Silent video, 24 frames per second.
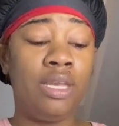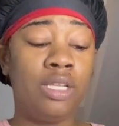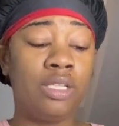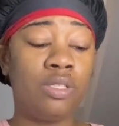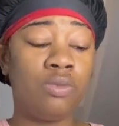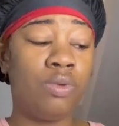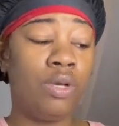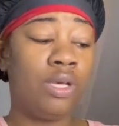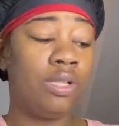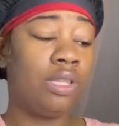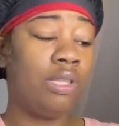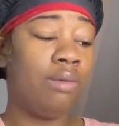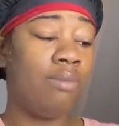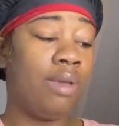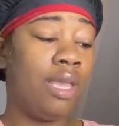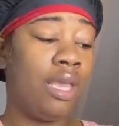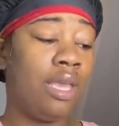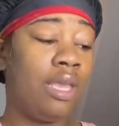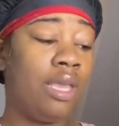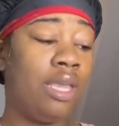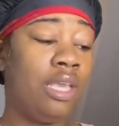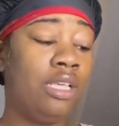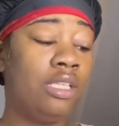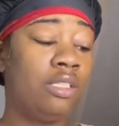this wealthy
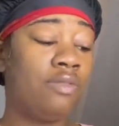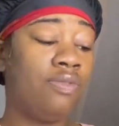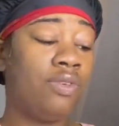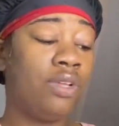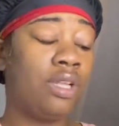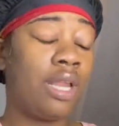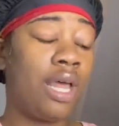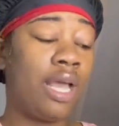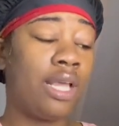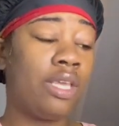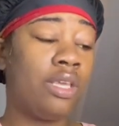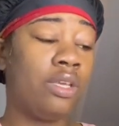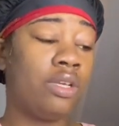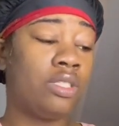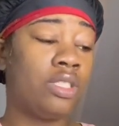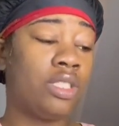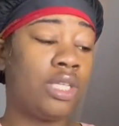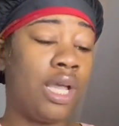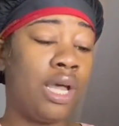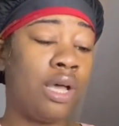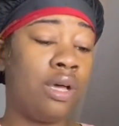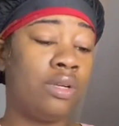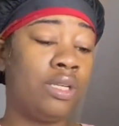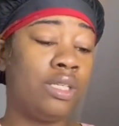man, he's feel like you're
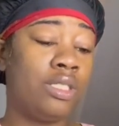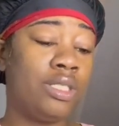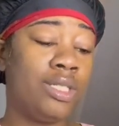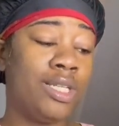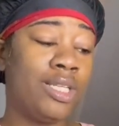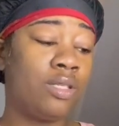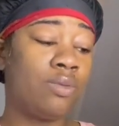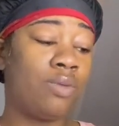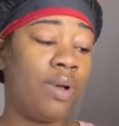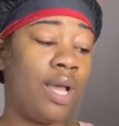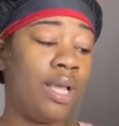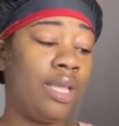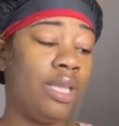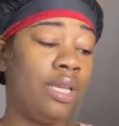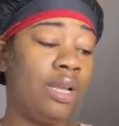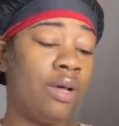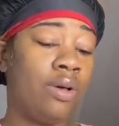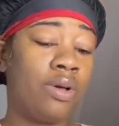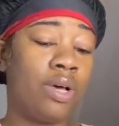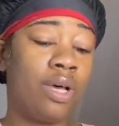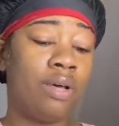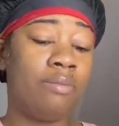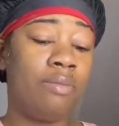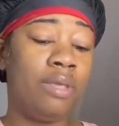childish. That's why he
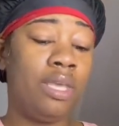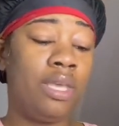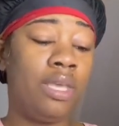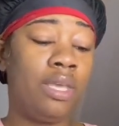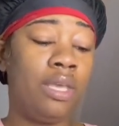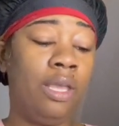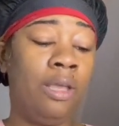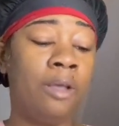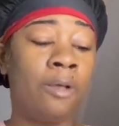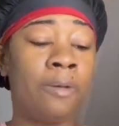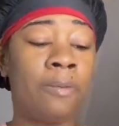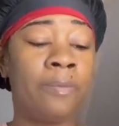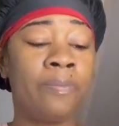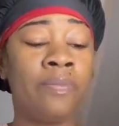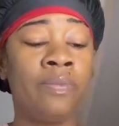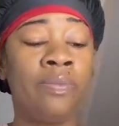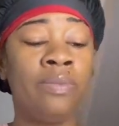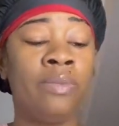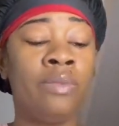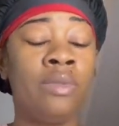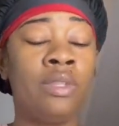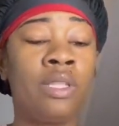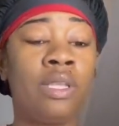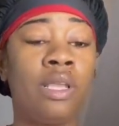don't come in here.
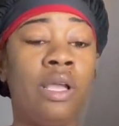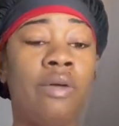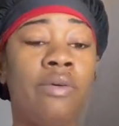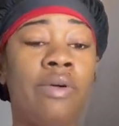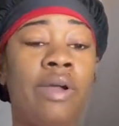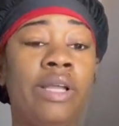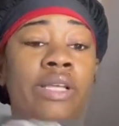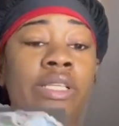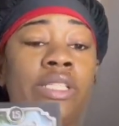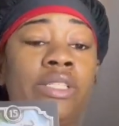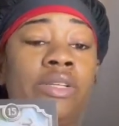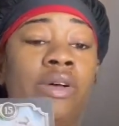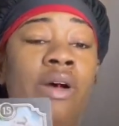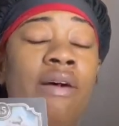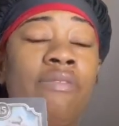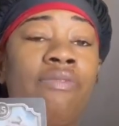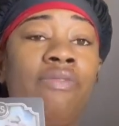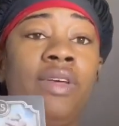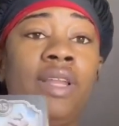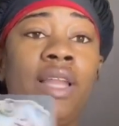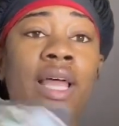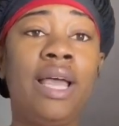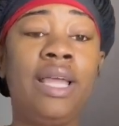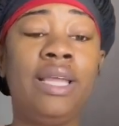All right, so I
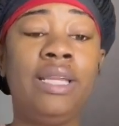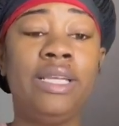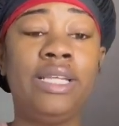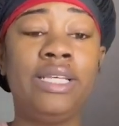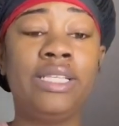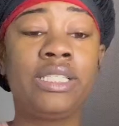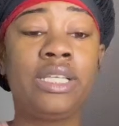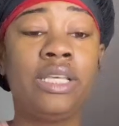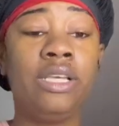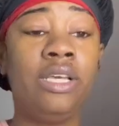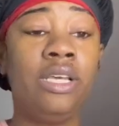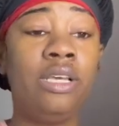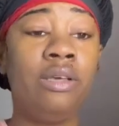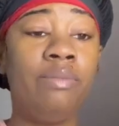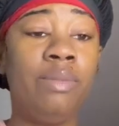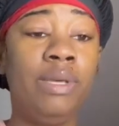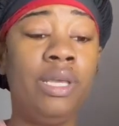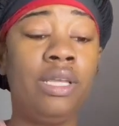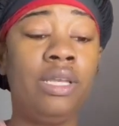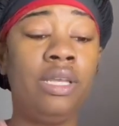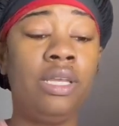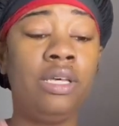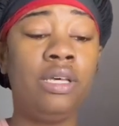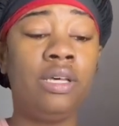feel like this could be
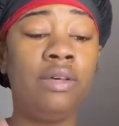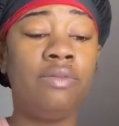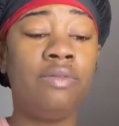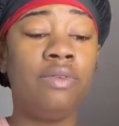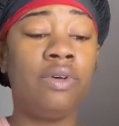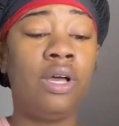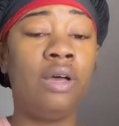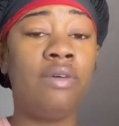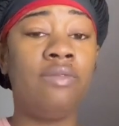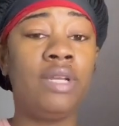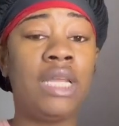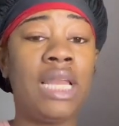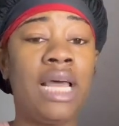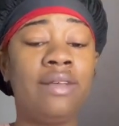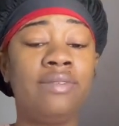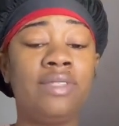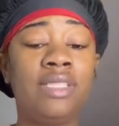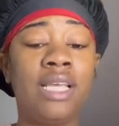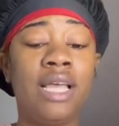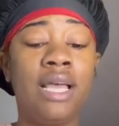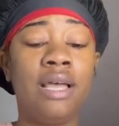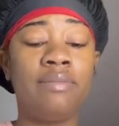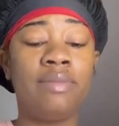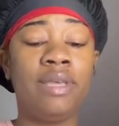a love of a
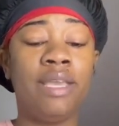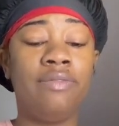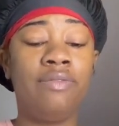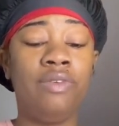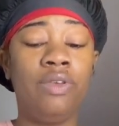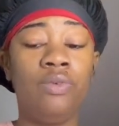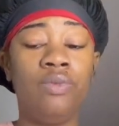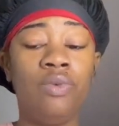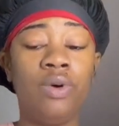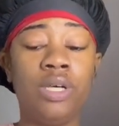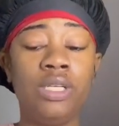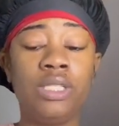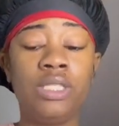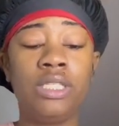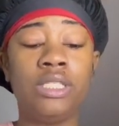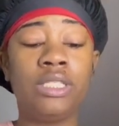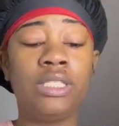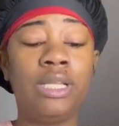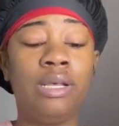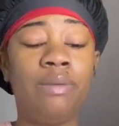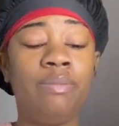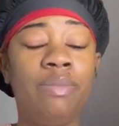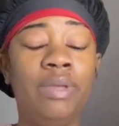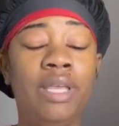lifetime if he was to
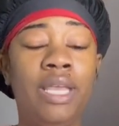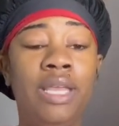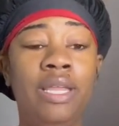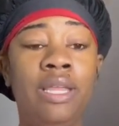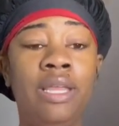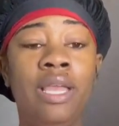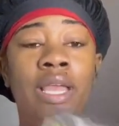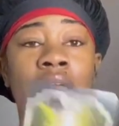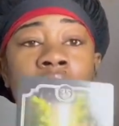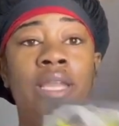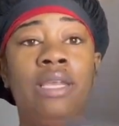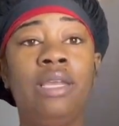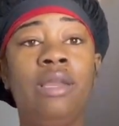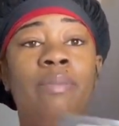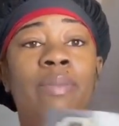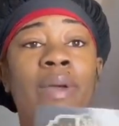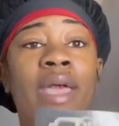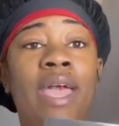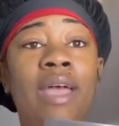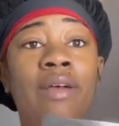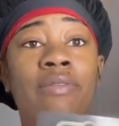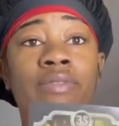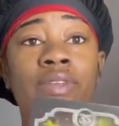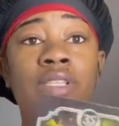step in. The
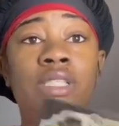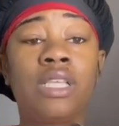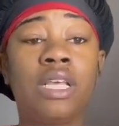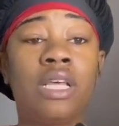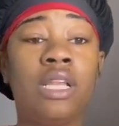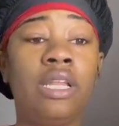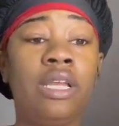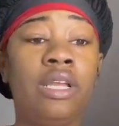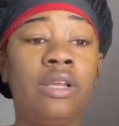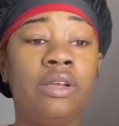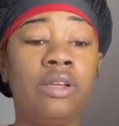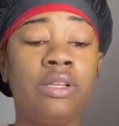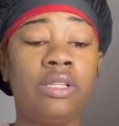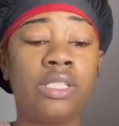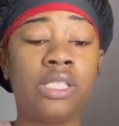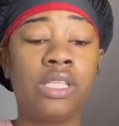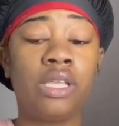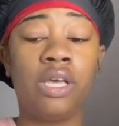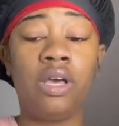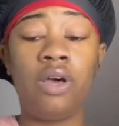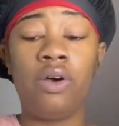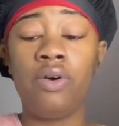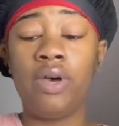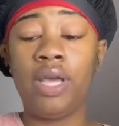path is clear to
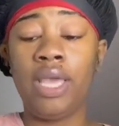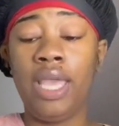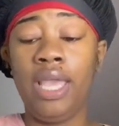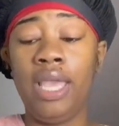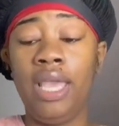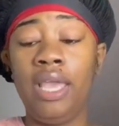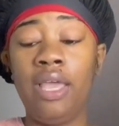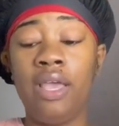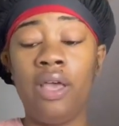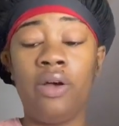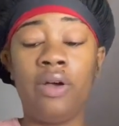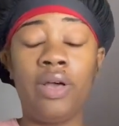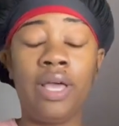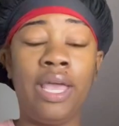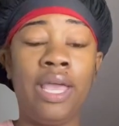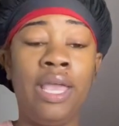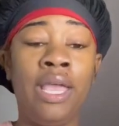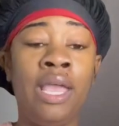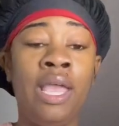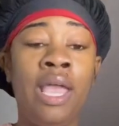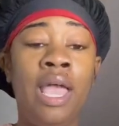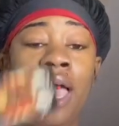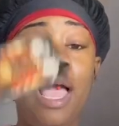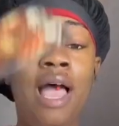go ahead,
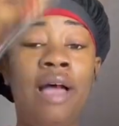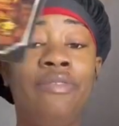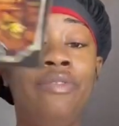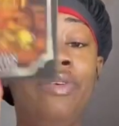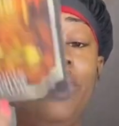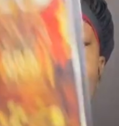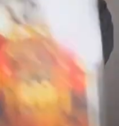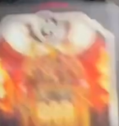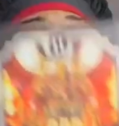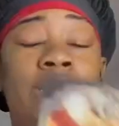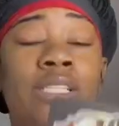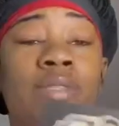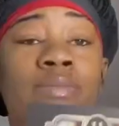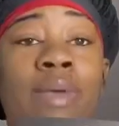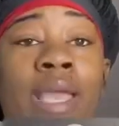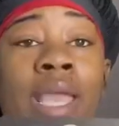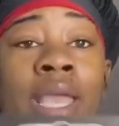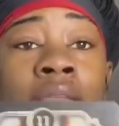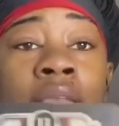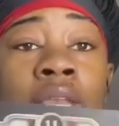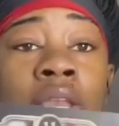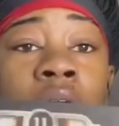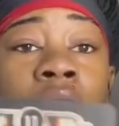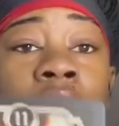okay? I feel like this
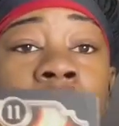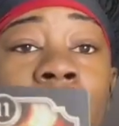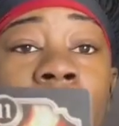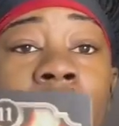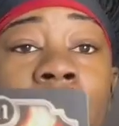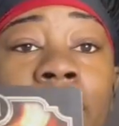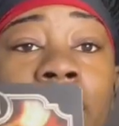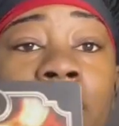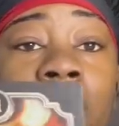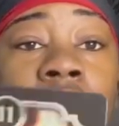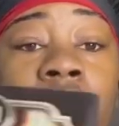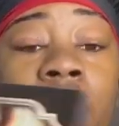man know that he could